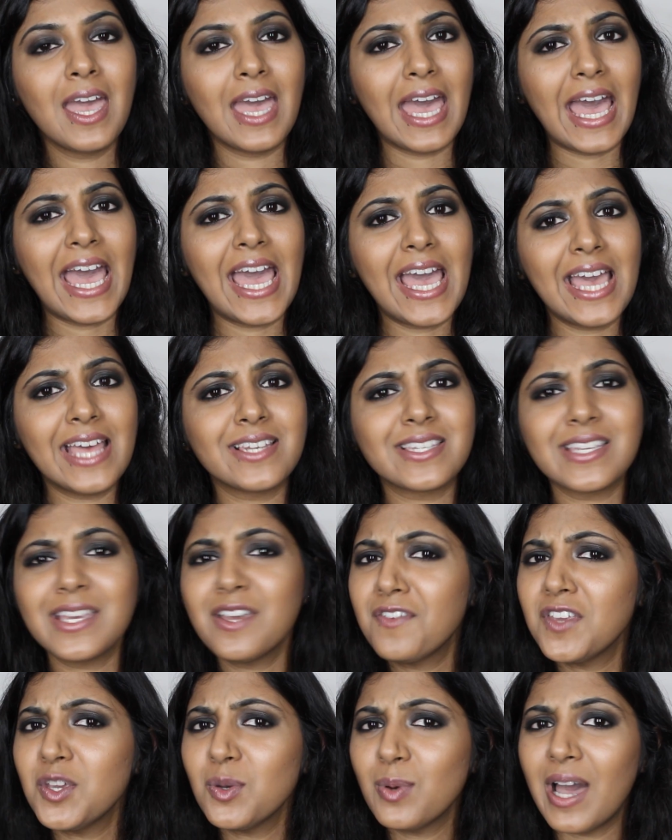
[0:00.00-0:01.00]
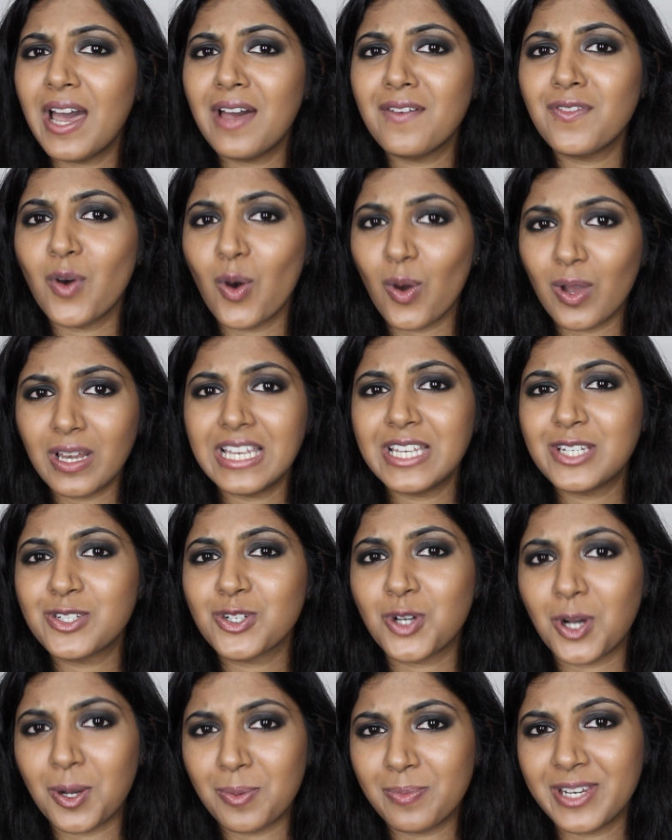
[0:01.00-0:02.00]
And if you have oily to
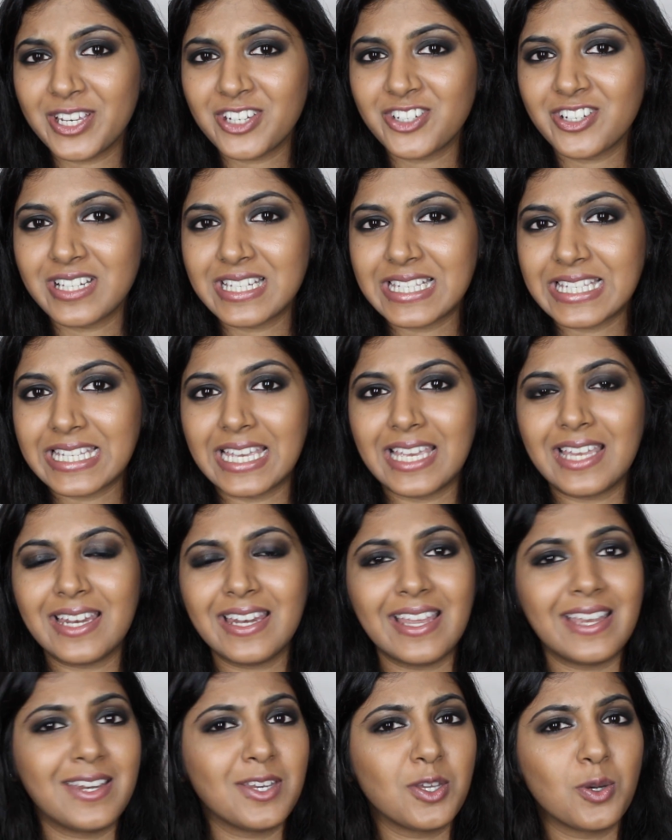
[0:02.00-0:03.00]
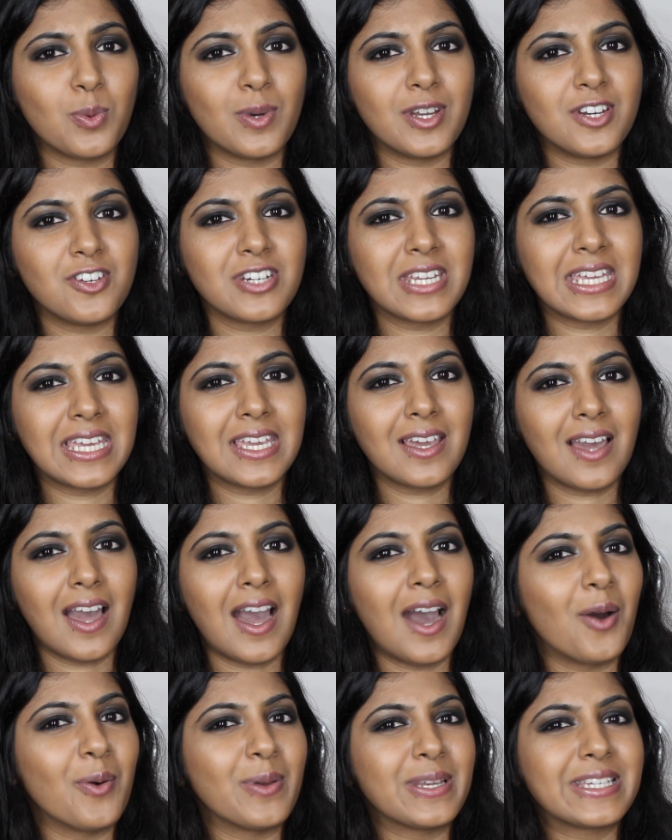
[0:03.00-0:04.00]
combination skin and you're wondering
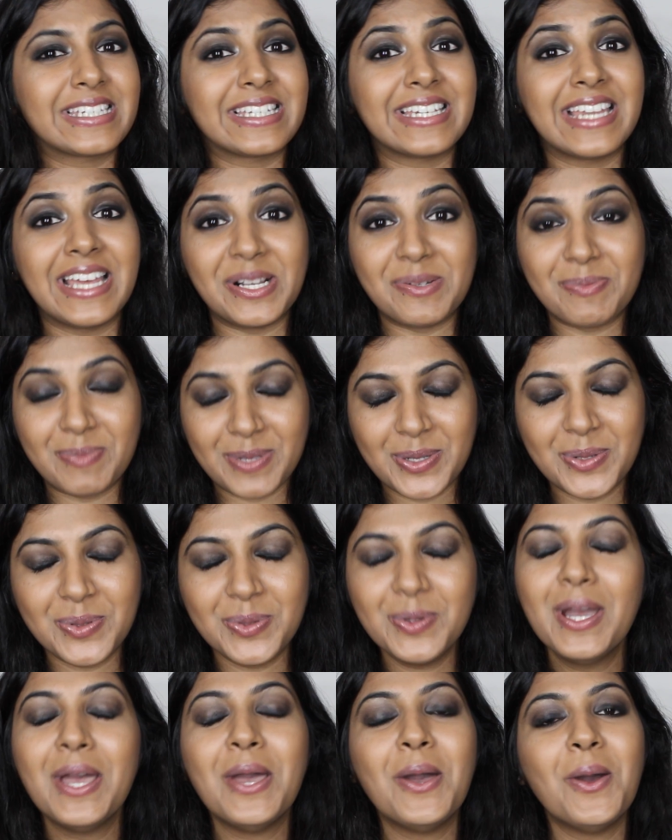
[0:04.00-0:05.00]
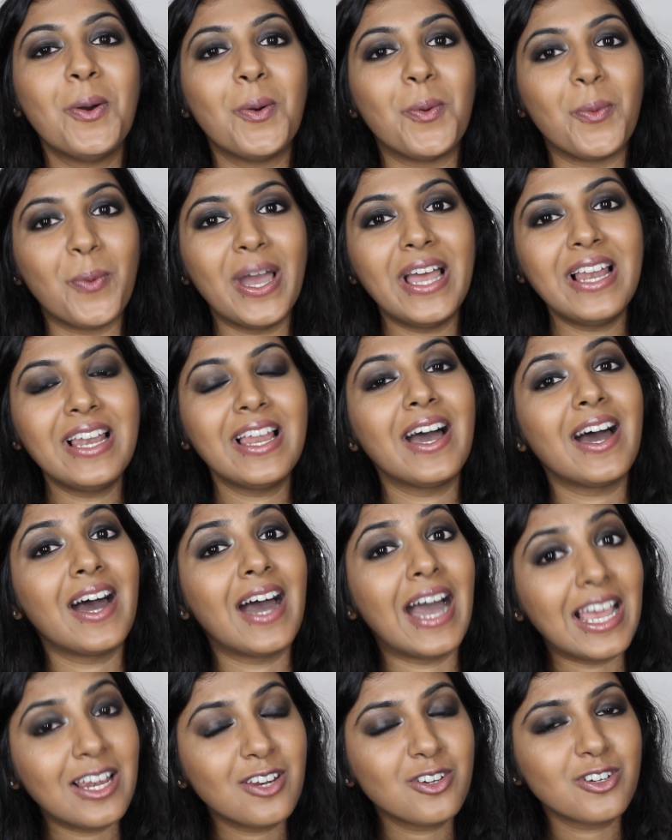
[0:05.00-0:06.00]
how it can help you, well,
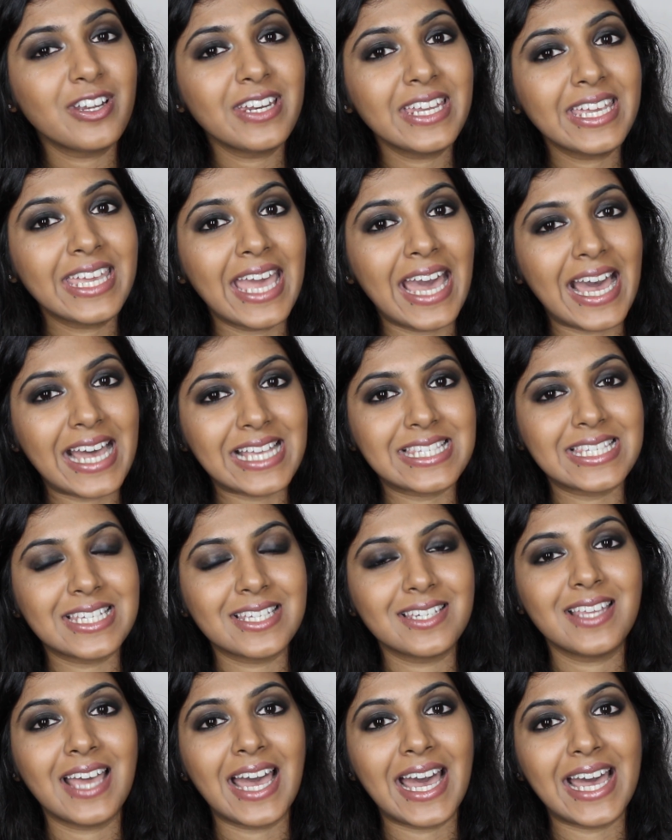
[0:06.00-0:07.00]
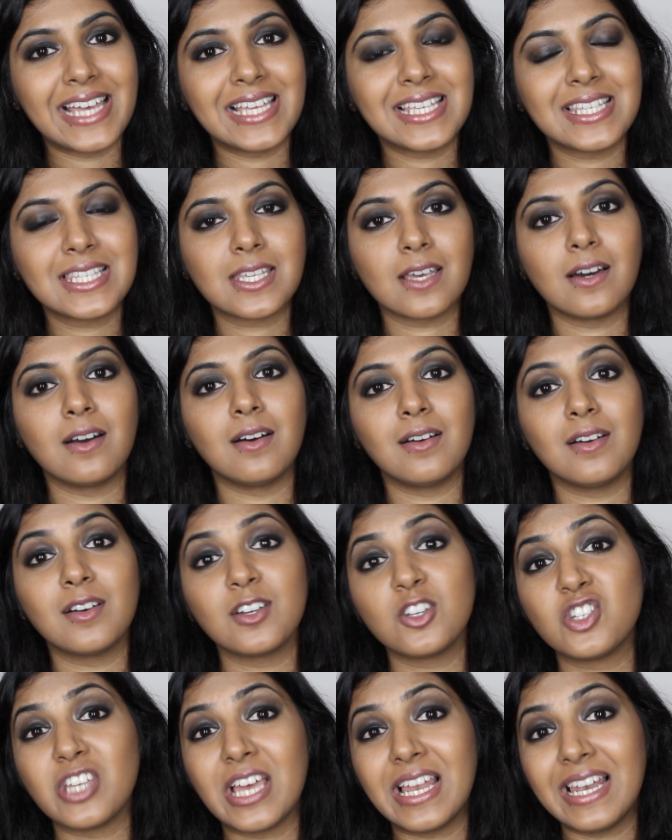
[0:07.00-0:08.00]
hyaluronic acid has
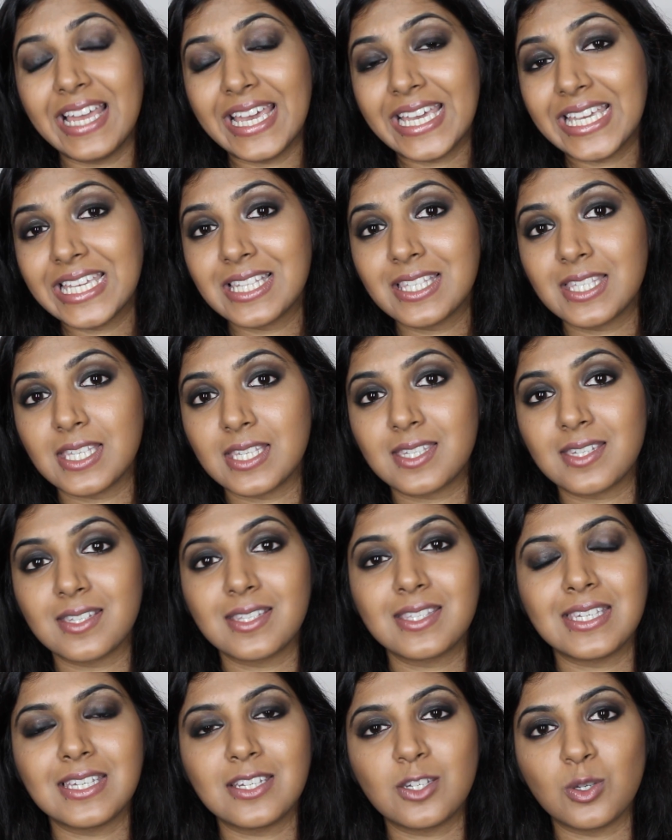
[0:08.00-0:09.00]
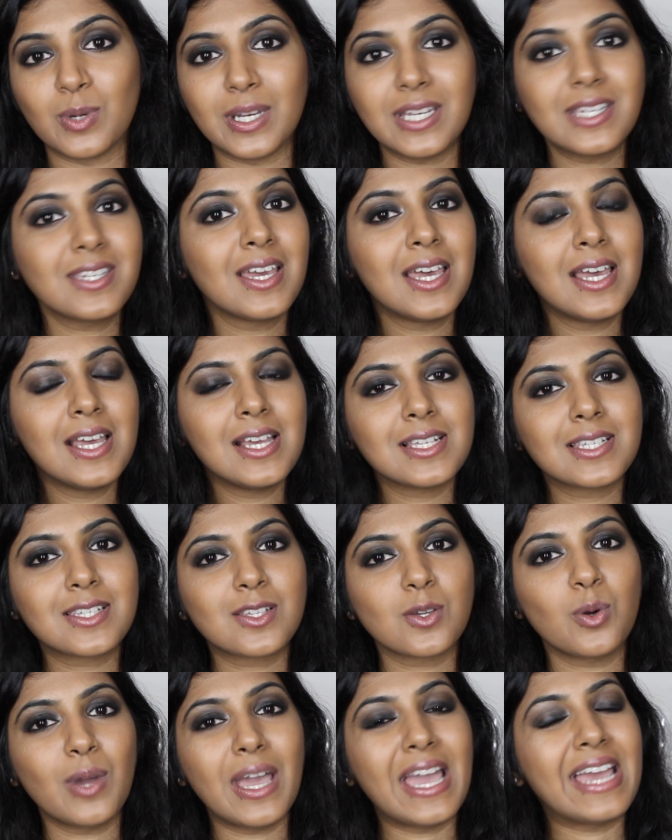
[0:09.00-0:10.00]
a gel-like consistency to it.
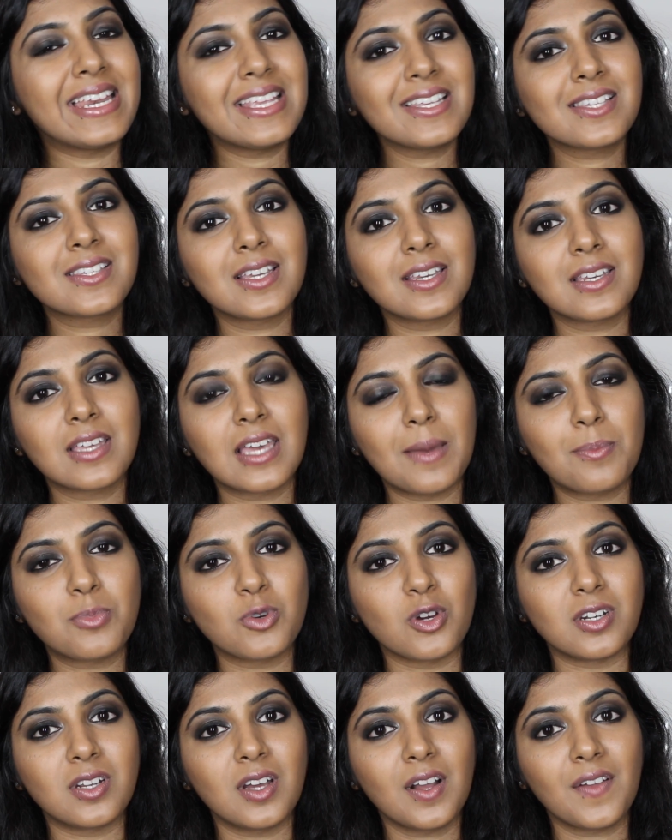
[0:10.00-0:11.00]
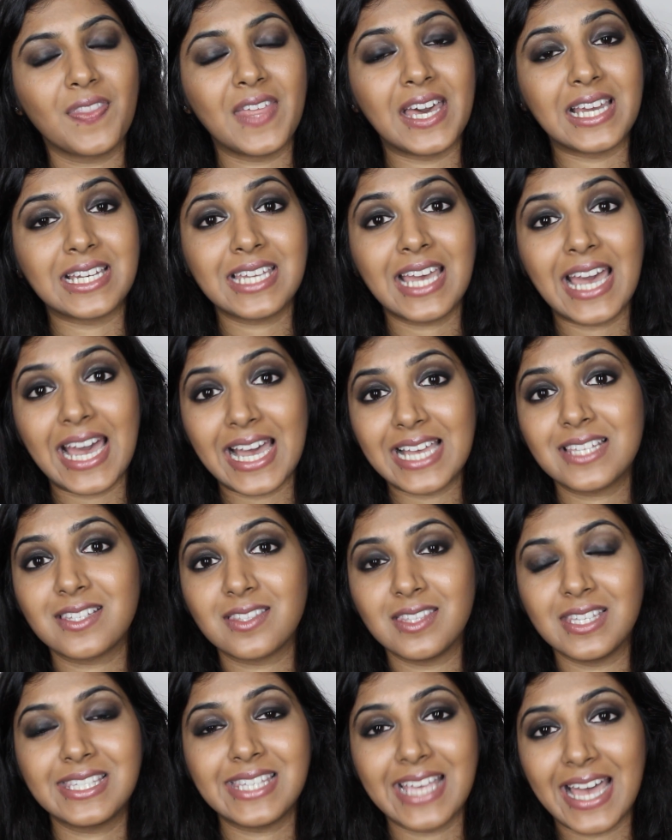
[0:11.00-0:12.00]
So any skincare product that
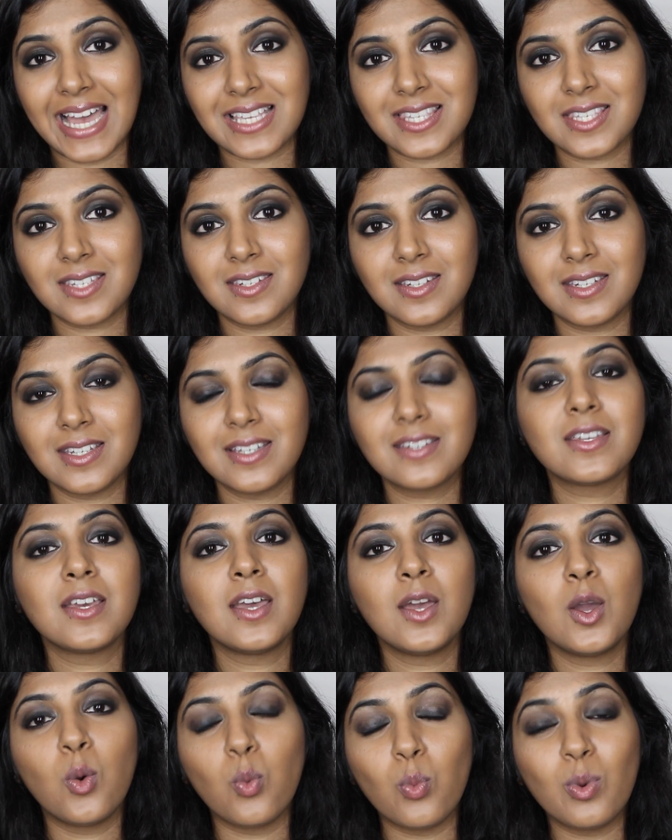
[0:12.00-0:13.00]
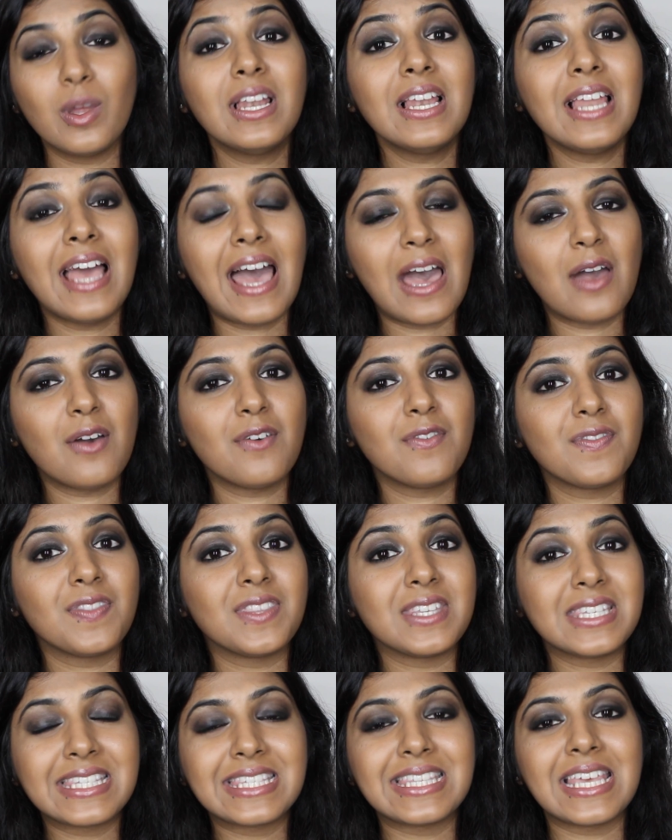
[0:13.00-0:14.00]
has this acid in it will have
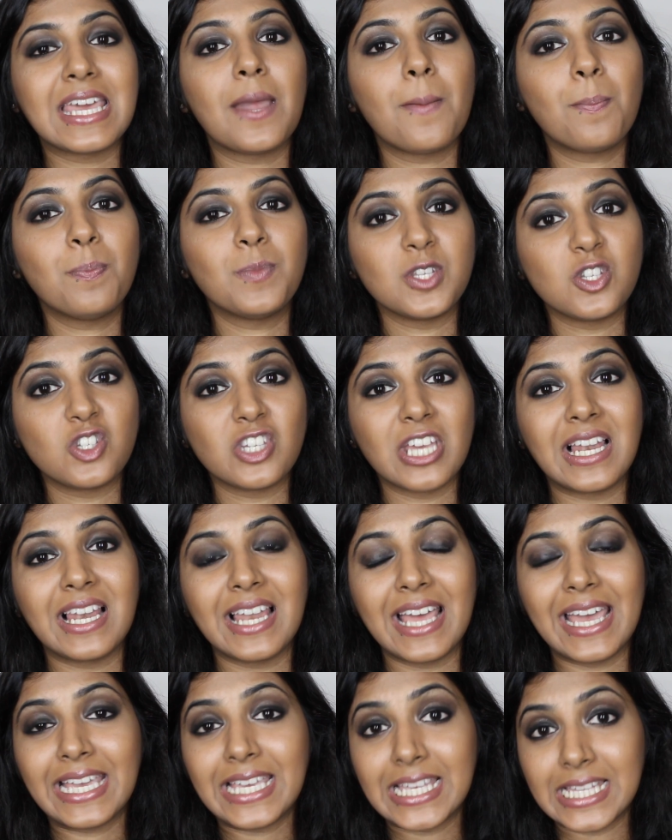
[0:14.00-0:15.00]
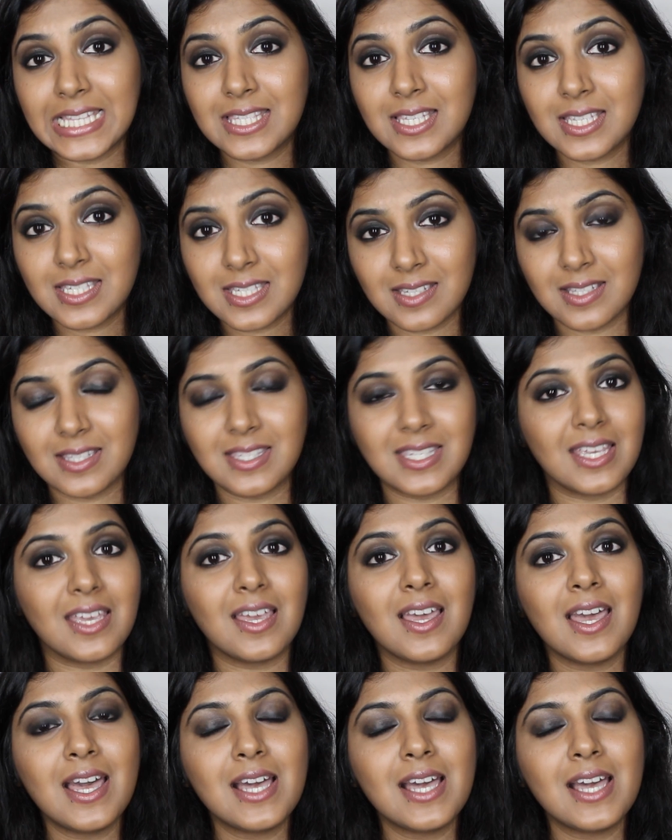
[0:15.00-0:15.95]
the same gel-like consistency.